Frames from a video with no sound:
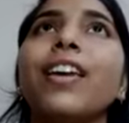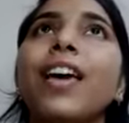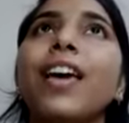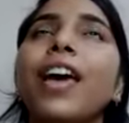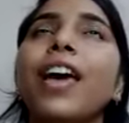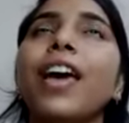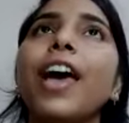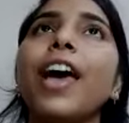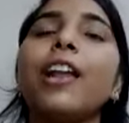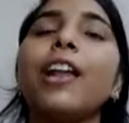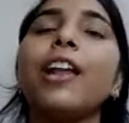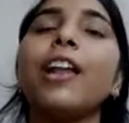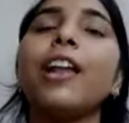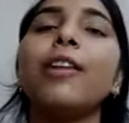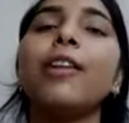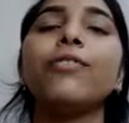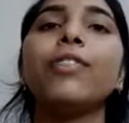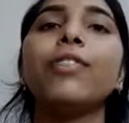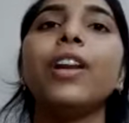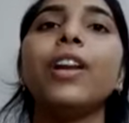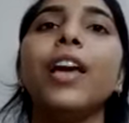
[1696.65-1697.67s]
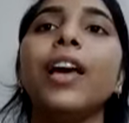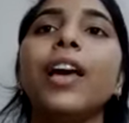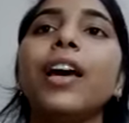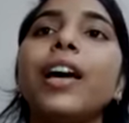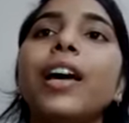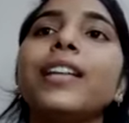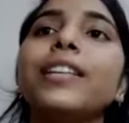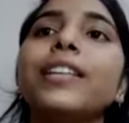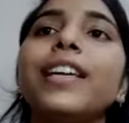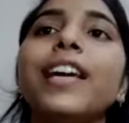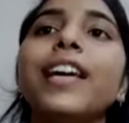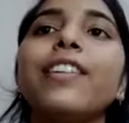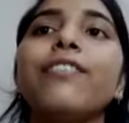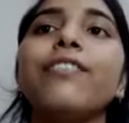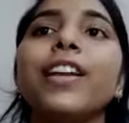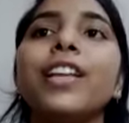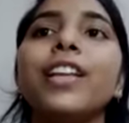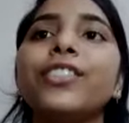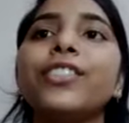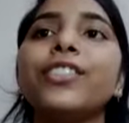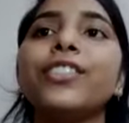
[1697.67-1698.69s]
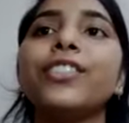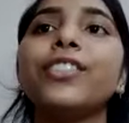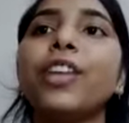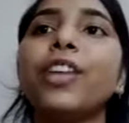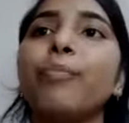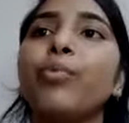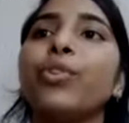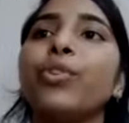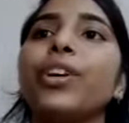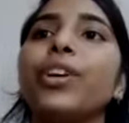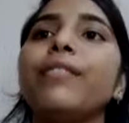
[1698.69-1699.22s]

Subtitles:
helpful and they are very supportive.